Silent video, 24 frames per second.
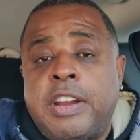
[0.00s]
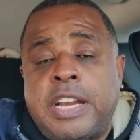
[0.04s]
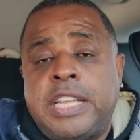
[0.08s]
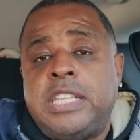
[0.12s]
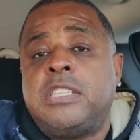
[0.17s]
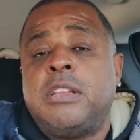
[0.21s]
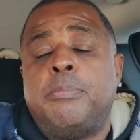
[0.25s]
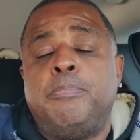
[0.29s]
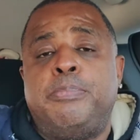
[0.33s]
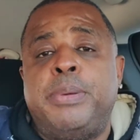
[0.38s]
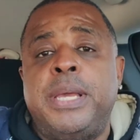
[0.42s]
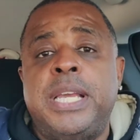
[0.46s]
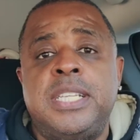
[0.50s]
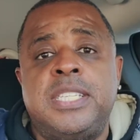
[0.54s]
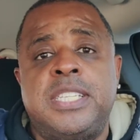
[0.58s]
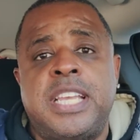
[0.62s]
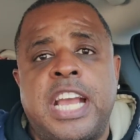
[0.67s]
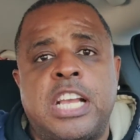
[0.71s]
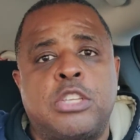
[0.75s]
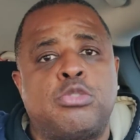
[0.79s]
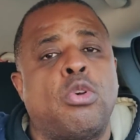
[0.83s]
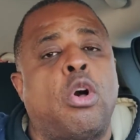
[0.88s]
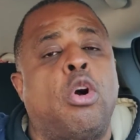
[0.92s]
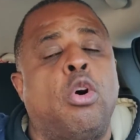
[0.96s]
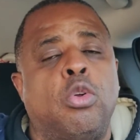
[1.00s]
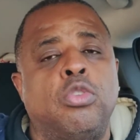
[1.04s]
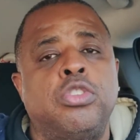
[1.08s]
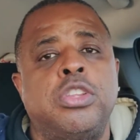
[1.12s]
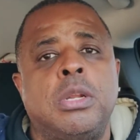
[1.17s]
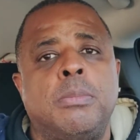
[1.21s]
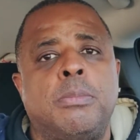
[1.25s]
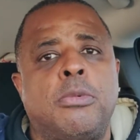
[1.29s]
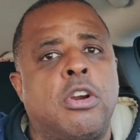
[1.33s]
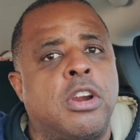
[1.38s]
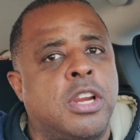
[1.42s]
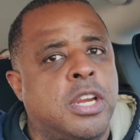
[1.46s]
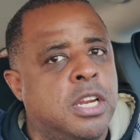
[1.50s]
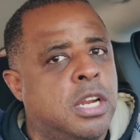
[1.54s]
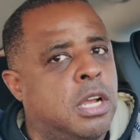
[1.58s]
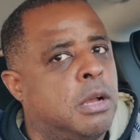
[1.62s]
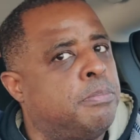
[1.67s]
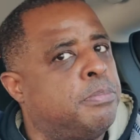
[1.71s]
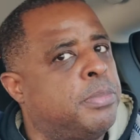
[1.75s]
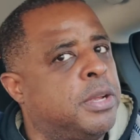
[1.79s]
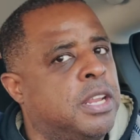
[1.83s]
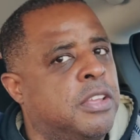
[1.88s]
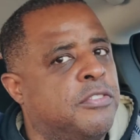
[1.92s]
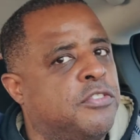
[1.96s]
right, the big techs were holding the market
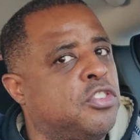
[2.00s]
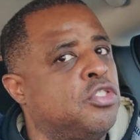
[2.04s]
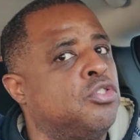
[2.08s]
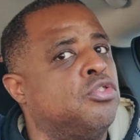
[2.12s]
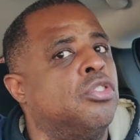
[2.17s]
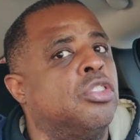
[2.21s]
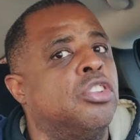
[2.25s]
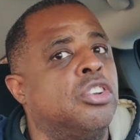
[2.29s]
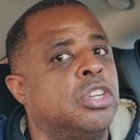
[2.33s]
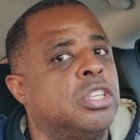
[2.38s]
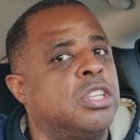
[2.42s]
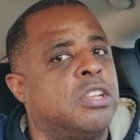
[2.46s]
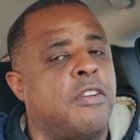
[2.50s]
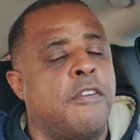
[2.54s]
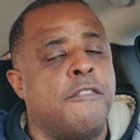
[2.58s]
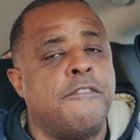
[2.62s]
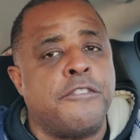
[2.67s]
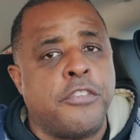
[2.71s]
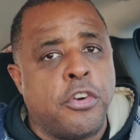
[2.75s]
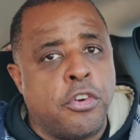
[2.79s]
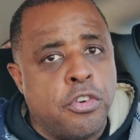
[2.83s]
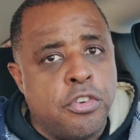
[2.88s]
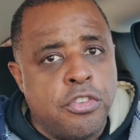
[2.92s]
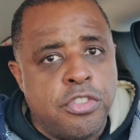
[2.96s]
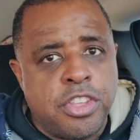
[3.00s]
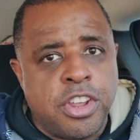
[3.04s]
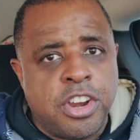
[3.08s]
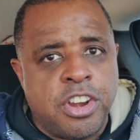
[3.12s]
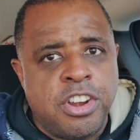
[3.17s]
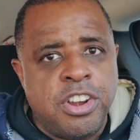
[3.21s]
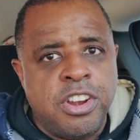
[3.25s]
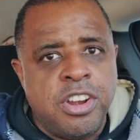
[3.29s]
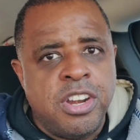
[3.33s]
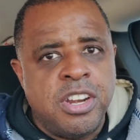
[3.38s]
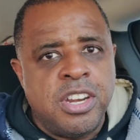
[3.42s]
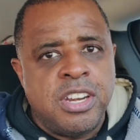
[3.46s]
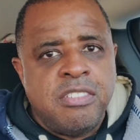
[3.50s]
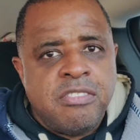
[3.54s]
up, but if you looked further,